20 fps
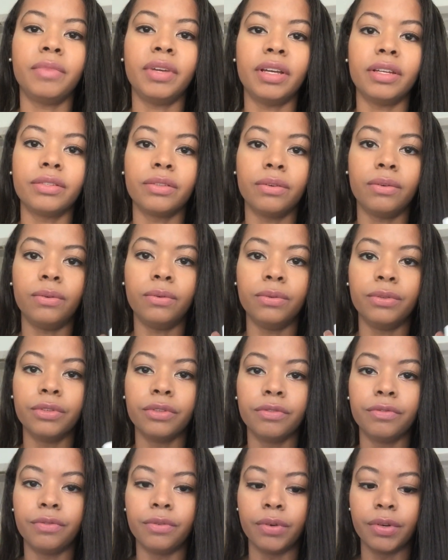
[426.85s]
as a
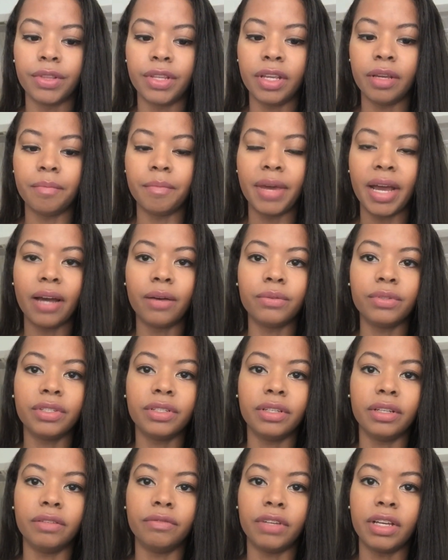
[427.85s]
holder for the
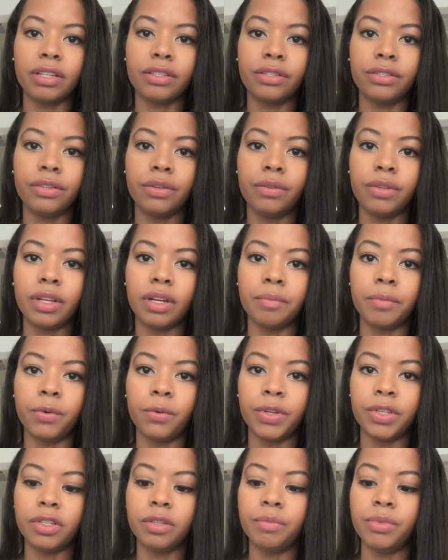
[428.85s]
amount of acetone that I'm
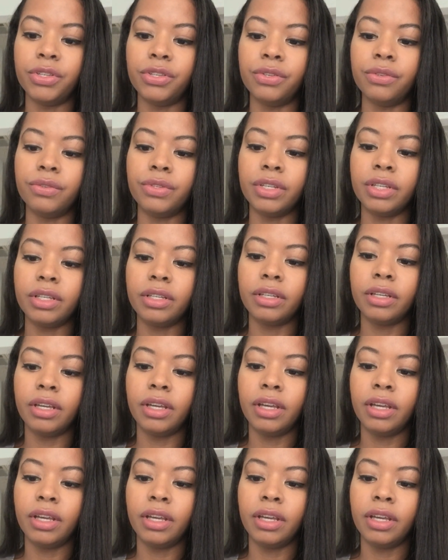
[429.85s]
going to be using.